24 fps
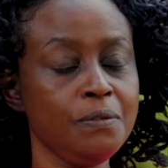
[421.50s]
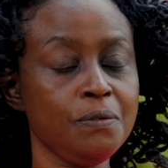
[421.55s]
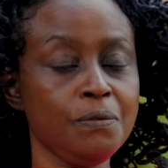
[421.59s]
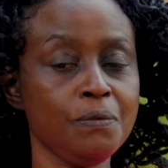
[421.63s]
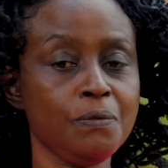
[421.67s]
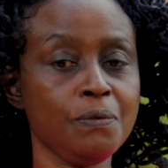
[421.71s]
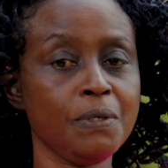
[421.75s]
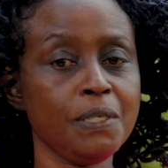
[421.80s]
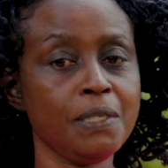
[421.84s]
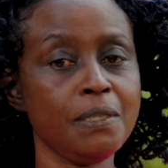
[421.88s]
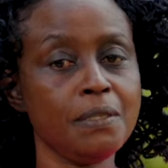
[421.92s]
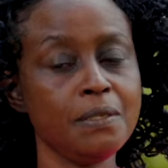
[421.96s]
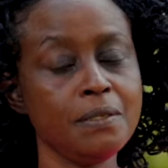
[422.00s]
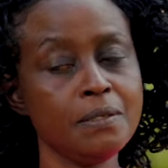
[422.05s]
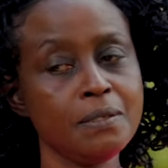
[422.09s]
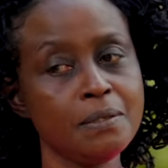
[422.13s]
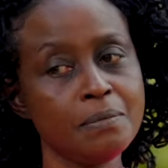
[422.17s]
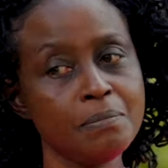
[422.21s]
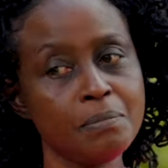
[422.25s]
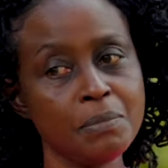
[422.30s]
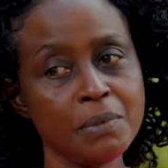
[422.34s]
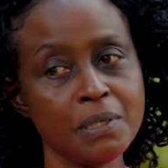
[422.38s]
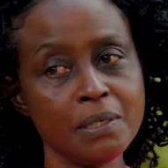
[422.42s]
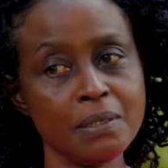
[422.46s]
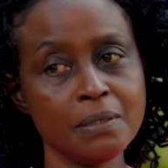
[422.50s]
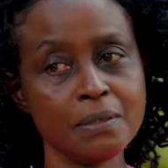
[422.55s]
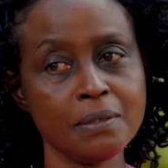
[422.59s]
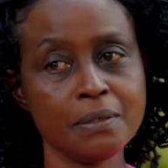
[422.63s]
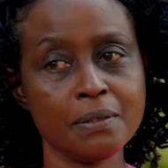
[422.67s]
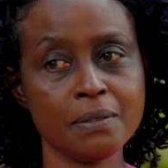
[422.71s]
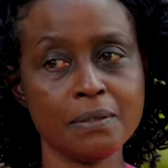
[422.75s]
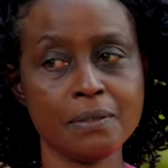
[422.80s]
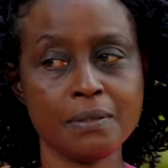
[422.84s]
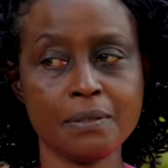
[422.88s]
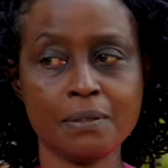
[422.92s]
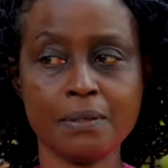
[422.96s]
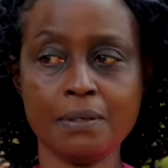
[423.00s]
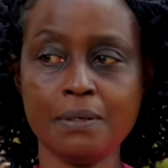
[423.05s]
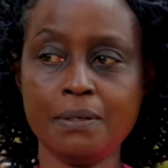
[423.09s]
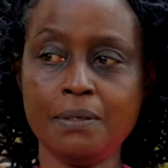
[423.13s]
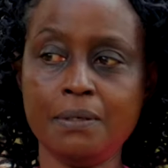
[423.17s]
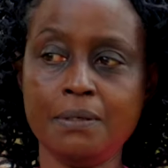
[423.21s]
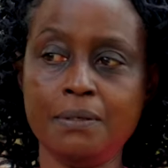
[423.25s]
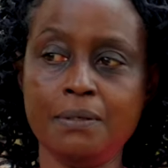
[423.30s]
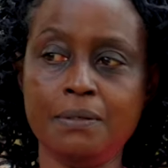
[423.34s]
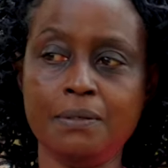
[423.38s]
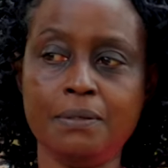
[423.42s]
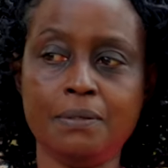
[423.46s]
do you know what this means?
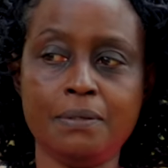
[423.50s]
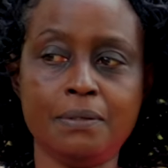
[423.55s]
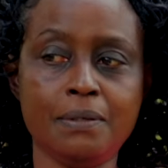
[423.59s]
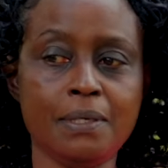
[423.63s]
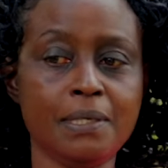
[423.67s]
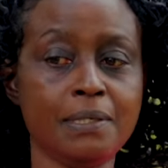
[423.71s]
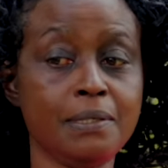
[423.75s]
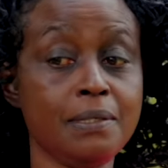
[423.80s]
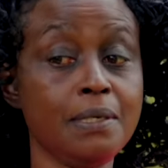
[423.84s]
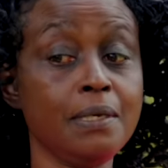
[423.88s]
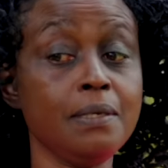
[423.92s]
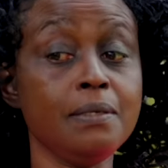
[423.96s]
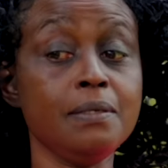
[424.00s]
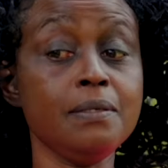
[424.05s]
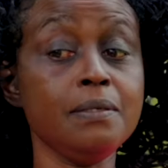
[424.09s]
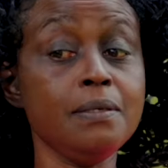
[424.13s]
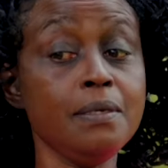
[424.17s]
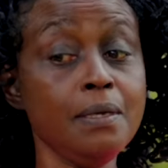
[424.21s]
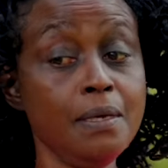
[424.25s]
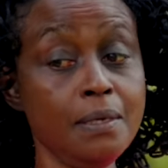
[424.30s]
I said,